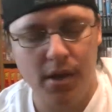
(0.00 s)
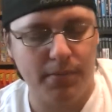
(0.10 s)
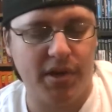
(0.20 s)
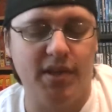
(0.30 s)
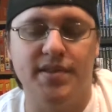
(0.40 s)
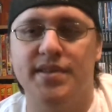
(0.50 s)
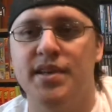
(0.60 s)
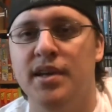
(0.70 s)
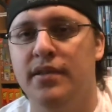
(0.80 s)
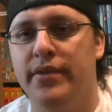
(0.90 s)

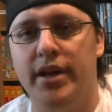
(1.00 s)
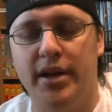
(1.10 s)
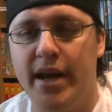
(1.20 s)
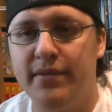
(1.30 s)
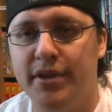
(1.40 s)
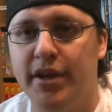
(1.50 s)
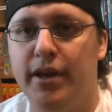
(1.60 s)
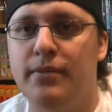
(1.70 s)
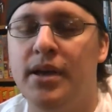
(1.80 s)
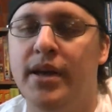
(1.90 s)
because they didn't have the
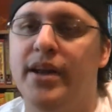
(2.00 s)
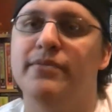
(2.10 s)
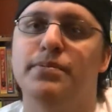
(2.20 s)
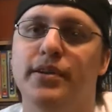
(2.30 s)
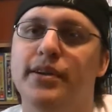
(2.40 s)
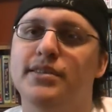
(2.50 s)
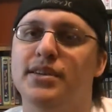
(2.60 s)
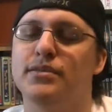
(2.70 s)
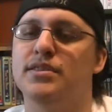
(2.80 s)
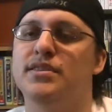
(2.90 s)
game, and I've played it
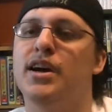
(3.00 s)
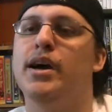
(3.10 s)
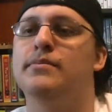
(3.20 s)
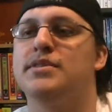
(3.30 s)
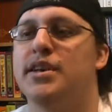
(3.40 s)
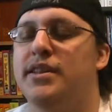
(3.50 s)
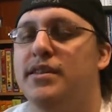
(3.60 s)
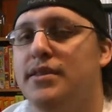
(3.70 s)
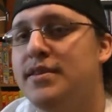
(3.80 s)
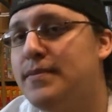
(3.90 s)
tons of times.
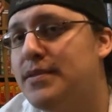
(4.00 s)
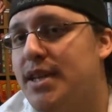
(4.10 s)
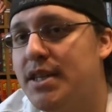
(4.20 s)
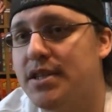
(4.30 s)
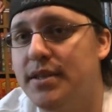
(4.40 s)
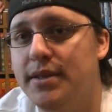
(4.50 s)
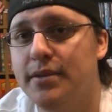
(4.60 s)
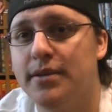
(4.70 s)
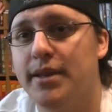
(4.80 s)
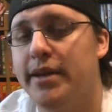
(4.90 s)
And this was actually
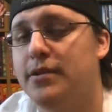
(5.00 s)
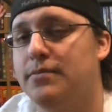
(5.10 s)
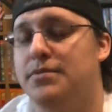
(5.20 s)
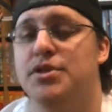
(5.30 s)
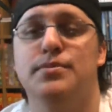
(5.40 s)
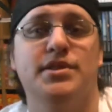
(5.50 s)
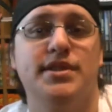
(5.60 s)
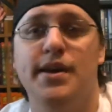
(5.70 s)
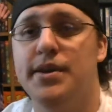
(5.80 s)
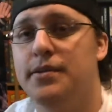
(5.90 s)
during like Super
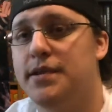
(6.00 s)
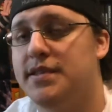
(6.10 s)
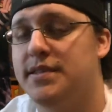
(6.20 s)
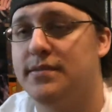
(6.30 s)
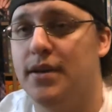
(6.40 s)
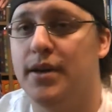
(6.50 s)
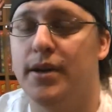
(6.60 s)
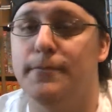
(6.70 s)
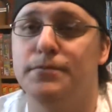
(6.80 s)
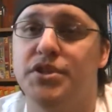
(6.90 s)
Nintendo
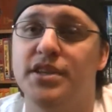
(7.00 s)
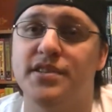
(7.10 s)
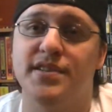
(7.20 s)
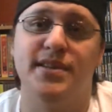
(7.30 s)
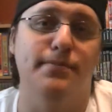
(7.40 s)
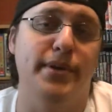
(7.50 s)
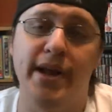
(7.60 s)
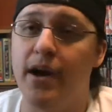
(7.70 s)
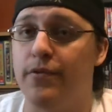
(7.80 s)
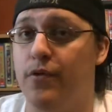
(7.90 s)
and Genesis had been
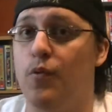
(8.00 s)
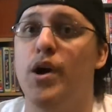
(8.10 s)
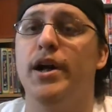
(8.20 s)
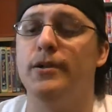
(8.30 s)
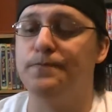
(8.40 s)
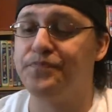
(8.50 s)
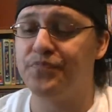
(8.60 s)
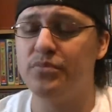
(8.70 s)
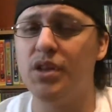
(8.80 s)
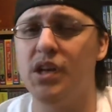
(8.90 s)
out for a while,
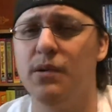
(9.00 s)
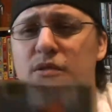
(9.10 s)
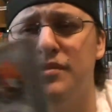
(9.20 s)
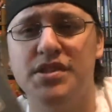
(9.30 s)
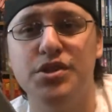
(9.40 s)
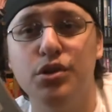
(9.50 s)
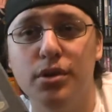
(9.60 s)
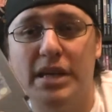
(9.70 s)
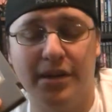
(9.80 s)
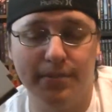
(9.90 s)
and we would still
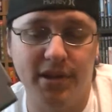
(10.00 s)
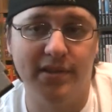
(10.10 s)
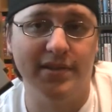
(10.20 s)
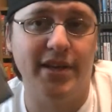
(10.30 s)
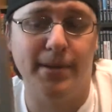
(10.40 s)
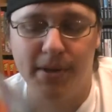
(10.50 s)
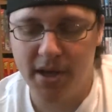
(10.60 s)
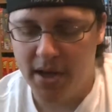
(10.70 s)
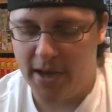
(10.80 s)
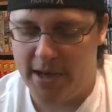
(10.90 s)
go back and play this game,
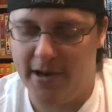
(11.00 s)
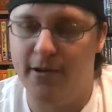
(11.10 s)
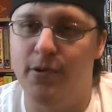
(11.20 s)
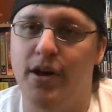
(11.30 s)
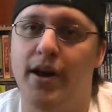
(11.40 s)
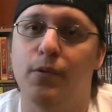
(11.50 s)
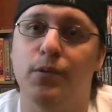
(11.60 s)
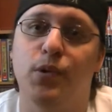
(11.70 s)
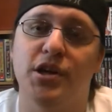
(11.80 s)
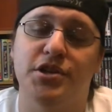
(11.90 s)
and I
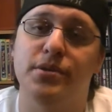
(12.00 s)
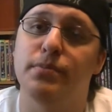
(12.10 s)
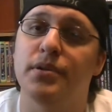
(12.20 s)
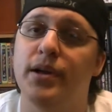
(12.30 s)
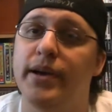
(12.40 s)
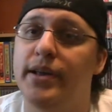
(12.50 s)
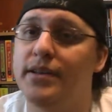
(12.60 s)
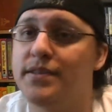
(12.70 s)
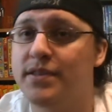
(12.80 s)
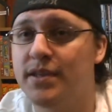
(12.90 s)
would watch them play, and
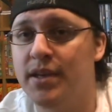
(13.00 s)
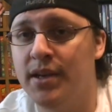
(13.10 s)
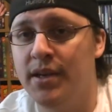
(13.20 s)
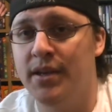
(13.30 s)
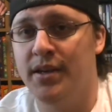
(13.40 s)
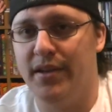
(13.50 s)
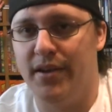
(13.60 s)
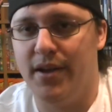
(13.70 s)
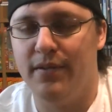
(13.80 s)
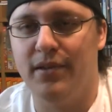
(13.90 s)
it's
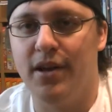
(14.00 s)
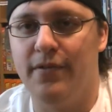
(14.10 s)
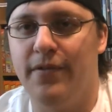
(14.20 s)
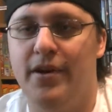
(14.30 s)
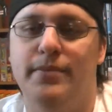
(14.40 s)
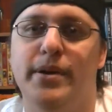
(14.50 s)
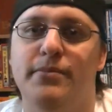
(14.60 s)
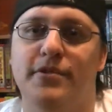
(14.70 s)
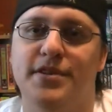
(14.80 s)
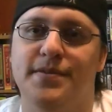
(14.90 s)
I have a lot of fond
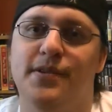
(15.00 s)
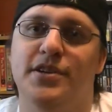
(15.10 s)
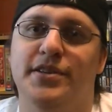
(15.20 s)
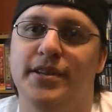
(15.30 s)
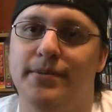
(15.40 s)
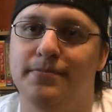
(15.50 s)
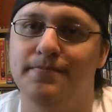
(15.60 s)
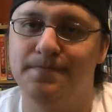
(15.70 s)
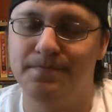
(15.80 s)
memories of watching them